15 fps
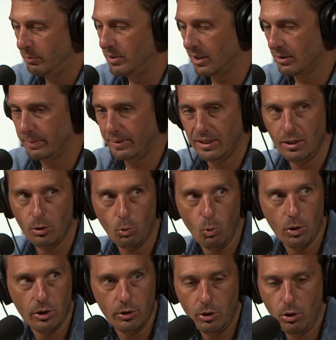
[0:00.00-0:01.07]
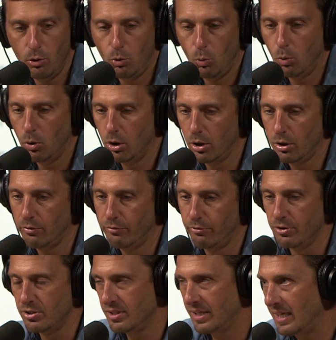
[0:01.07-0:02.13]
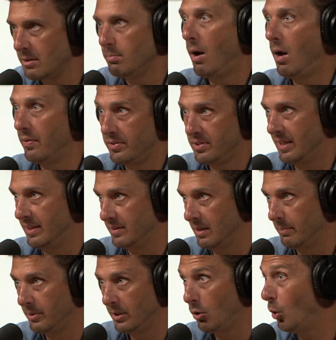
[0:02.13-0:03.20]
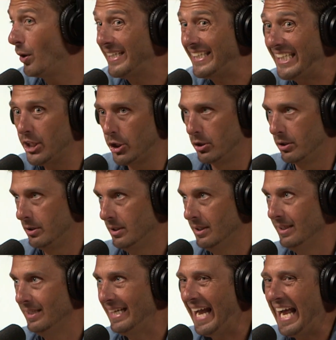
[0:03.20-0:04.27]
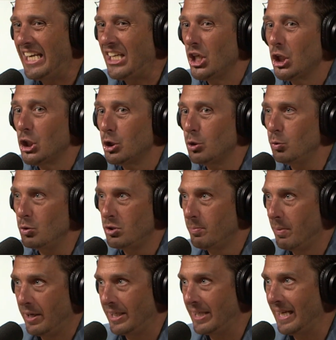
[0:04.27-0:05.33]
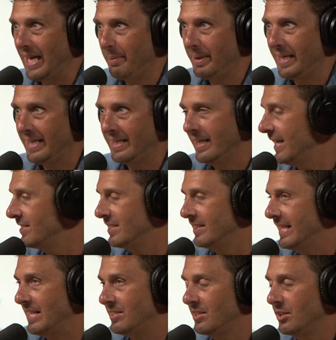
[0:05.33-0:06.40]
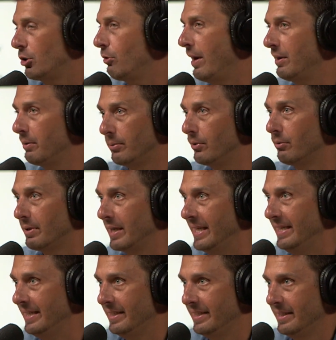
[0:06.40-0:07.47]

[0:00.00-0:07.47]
Like we talked about that. You go to work for 6 months on something or a year, and you lose money. I mean, that's incredible, right?